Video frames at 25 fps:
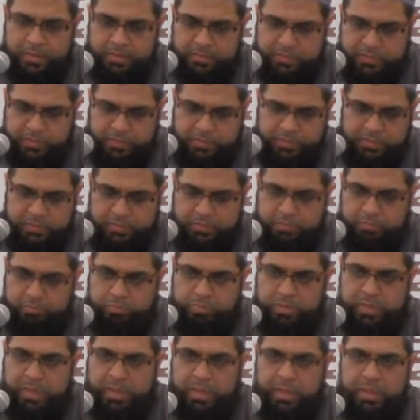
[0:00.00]

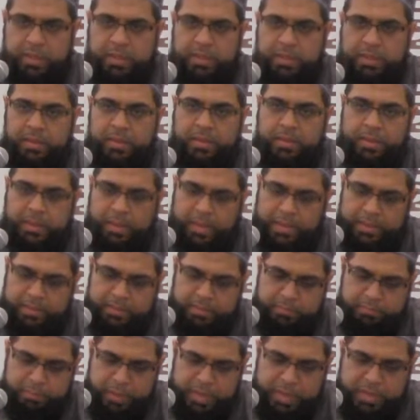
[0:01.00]
just there,
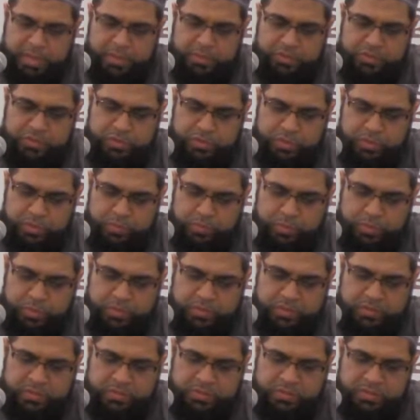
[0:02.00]
and making sure the
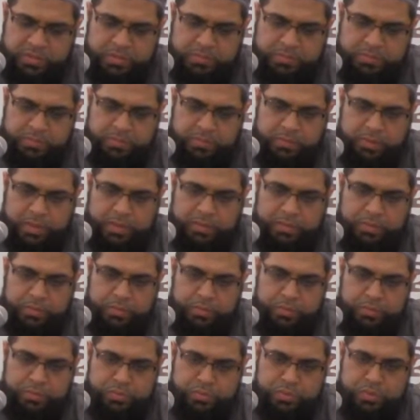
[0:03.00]
water seeps right
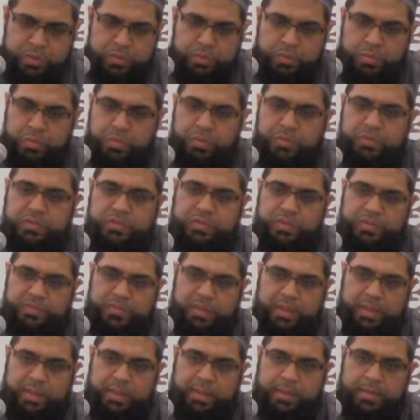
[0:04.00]
through to the roots of
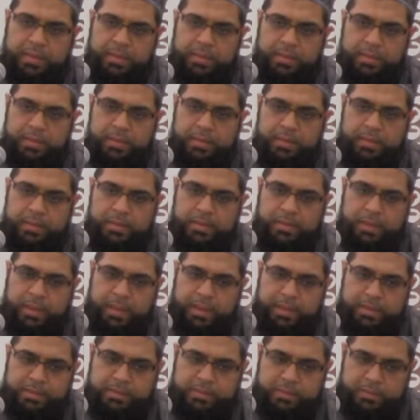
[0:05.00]
the hair.
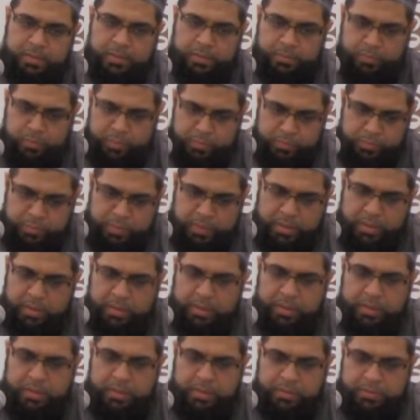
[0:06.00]
And when we
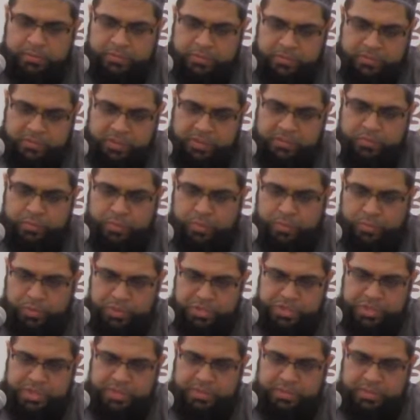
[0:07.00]
are, just as we're
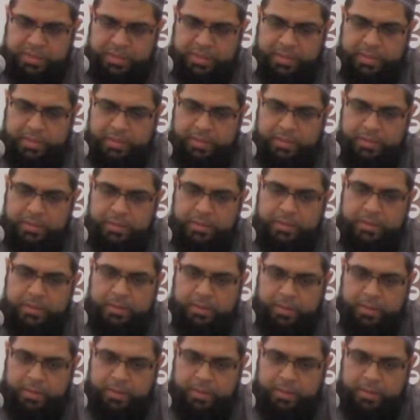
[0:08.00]
washing the hair,